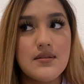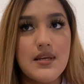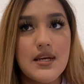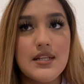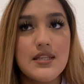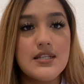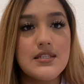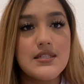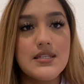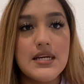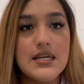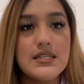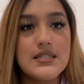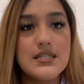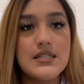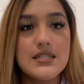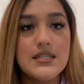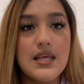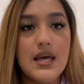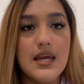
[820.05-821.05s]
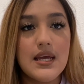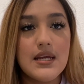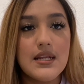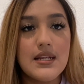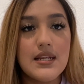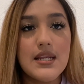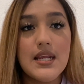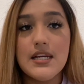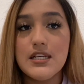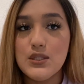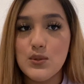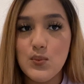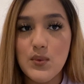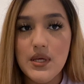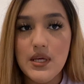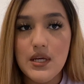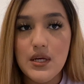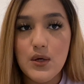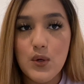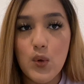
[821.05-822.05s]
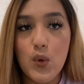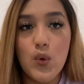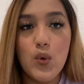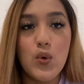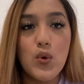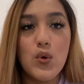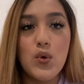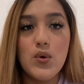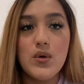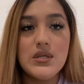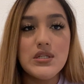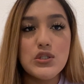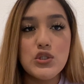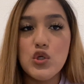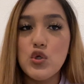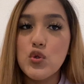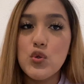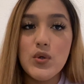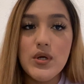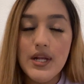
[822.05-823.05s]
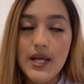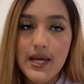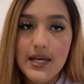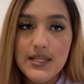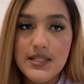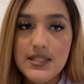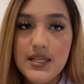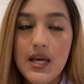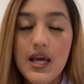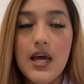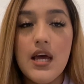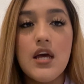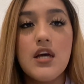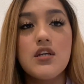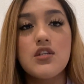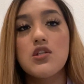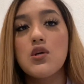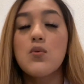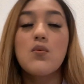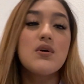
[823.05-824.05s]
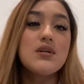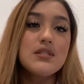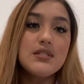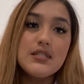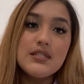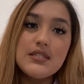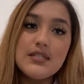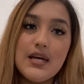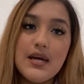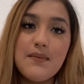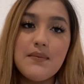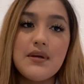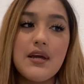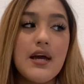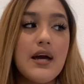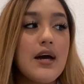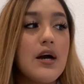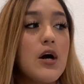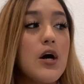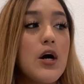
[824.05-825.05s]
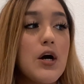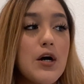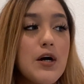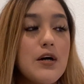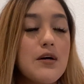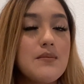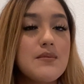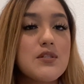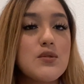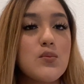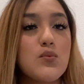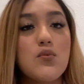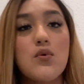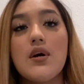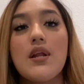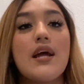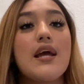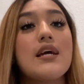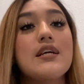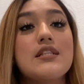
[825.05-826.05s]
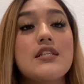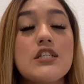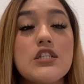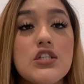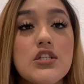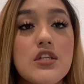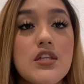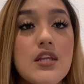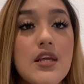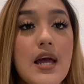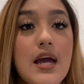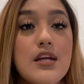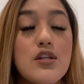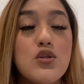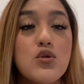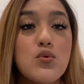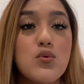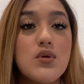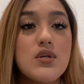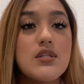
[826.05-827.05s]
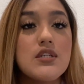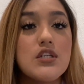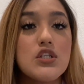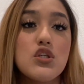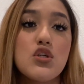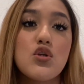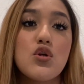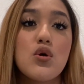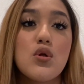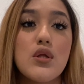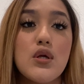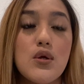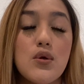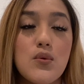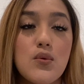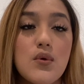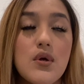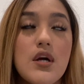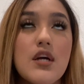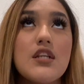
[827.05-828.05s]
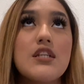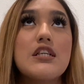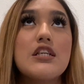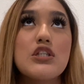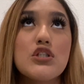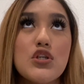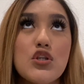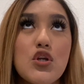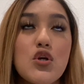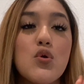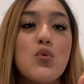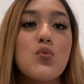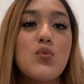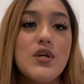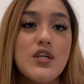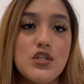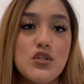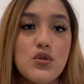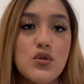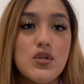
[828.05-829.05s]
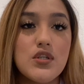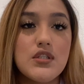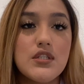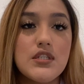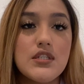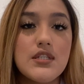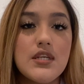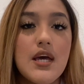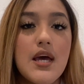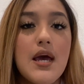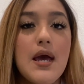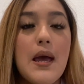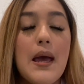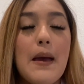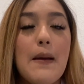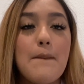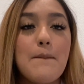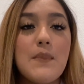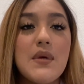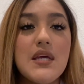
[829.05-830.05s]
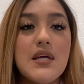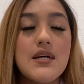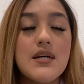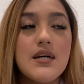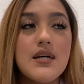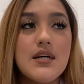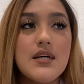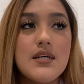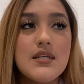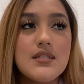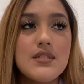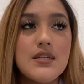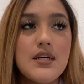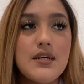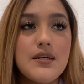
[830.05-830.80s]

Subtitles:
the test is like next week or 2 or 3 days. So once this time comes, what I do additional resources, because